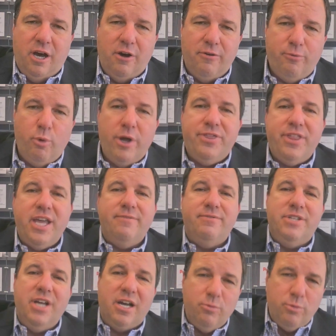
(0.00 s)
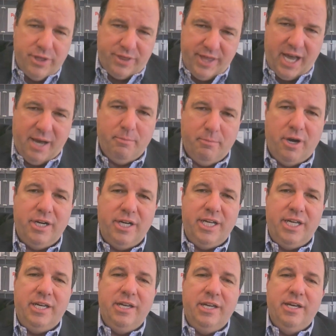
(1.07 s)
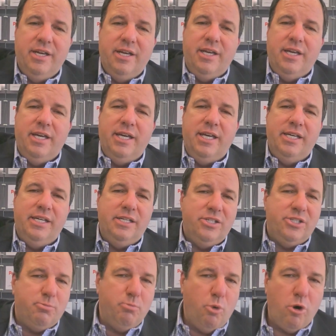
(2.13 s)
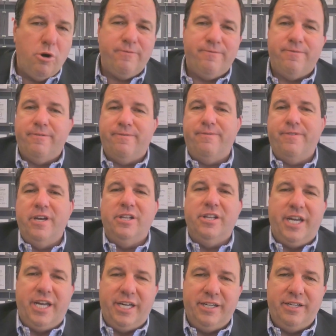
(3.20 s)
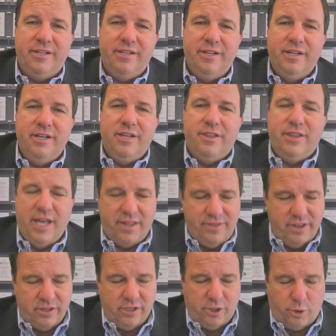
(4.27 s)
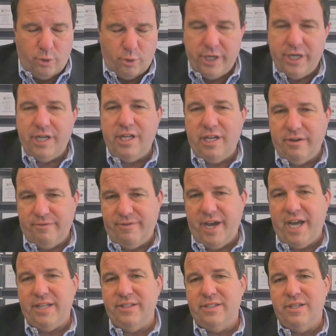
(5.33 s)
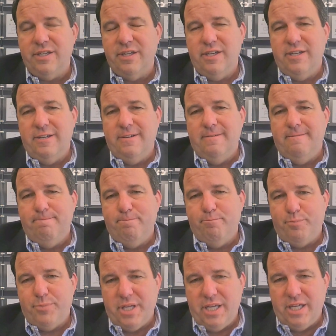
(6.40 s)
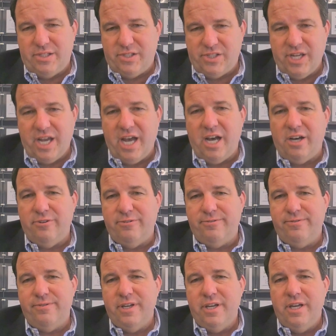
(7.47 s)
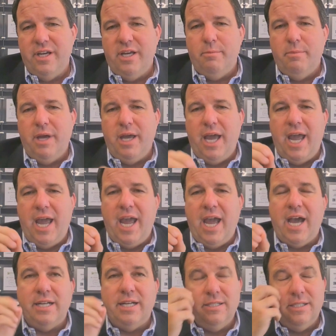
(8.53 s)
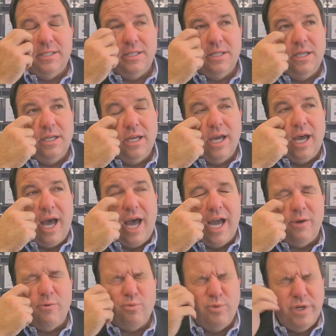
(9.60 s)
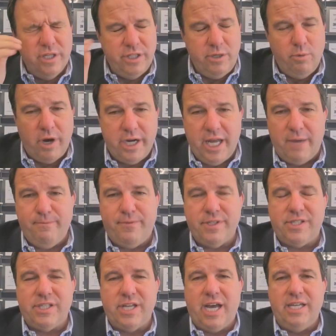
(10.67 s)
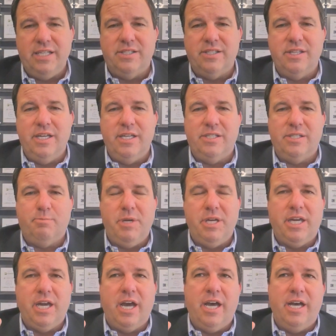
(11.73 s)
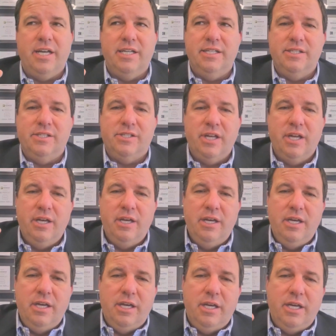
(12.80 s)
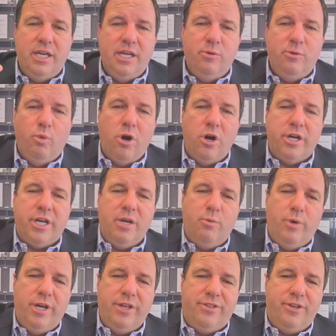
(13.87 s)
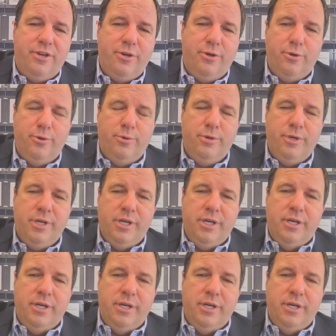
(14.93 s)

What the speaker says: of what they've done with that money is more fulfilling than the liquidity event itself. And I really want to emphasize this, because in working with you,